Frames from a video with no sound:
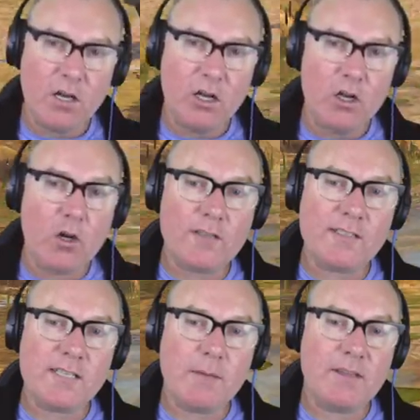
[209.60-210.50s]
not
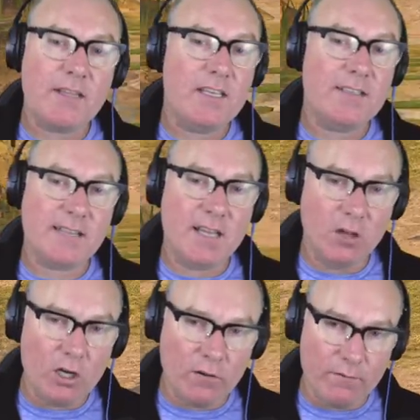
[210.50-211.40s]
something that you see a
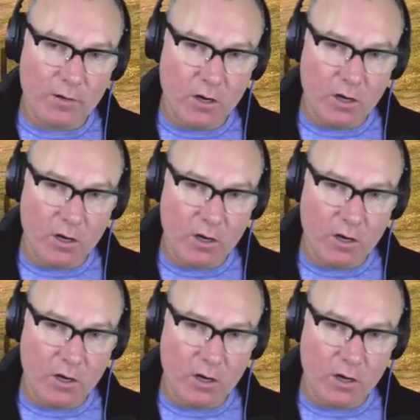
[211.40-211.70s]
lot of.